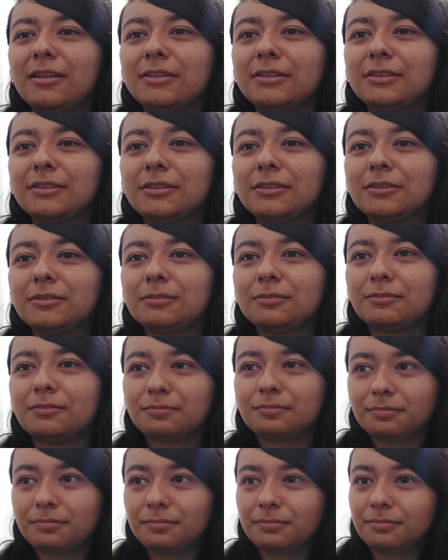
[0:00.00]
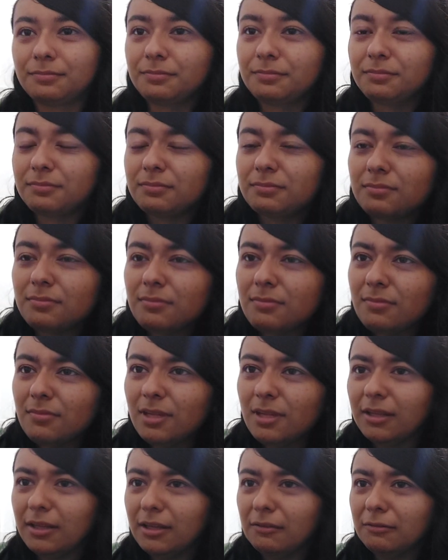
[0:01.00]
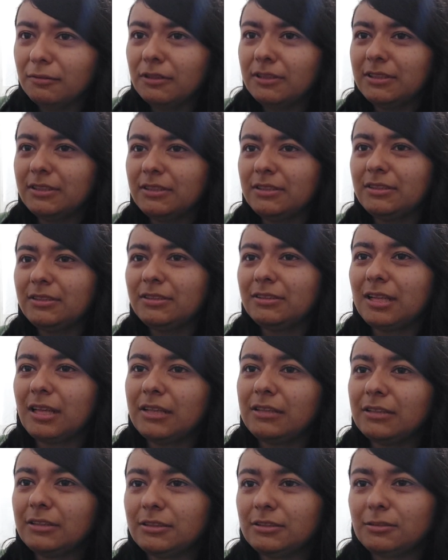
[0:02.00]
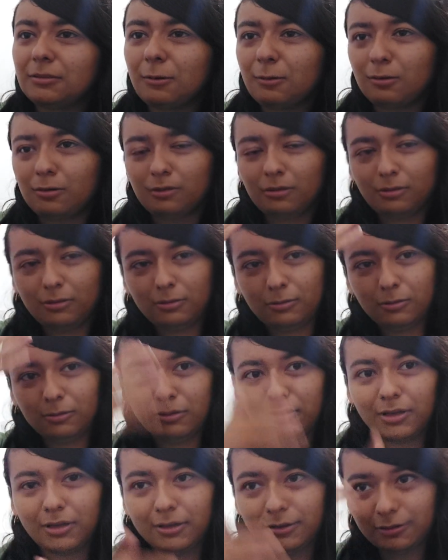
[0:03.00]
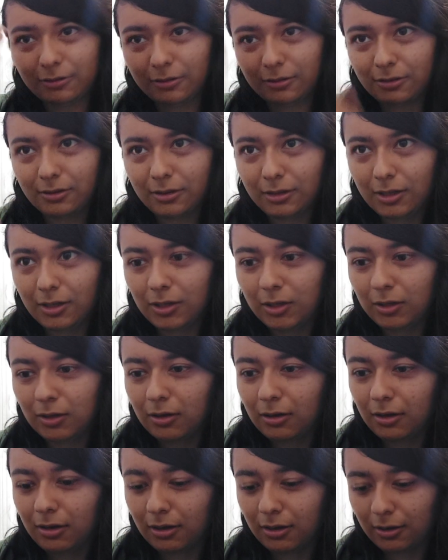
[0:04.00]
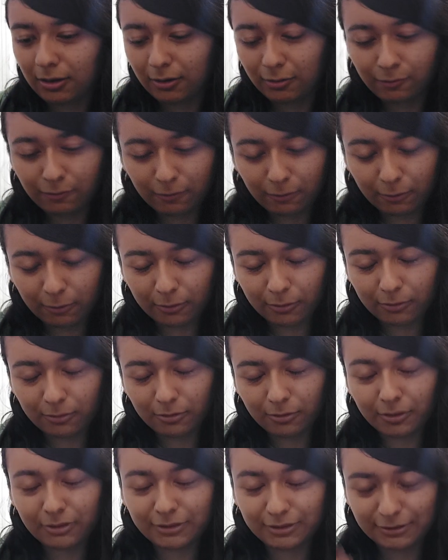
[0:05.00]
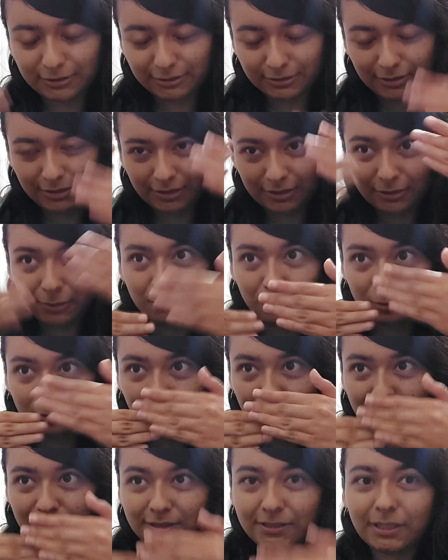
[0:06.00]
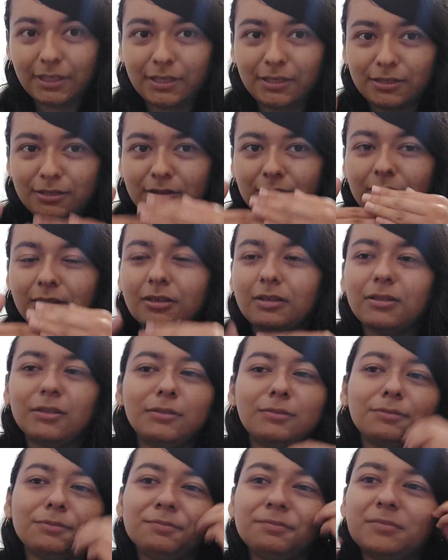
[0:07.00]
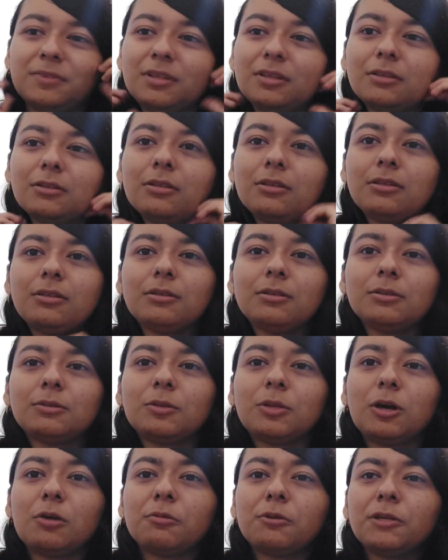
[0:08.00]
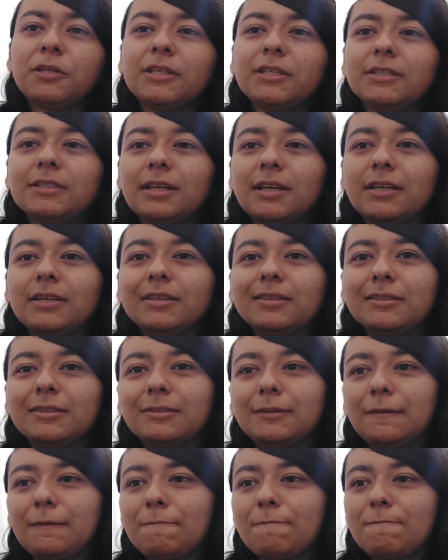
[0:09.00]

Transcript: Denji. And then we see Denji all, all like uh, forlorn and just like all his hair um, uh, covering his eyes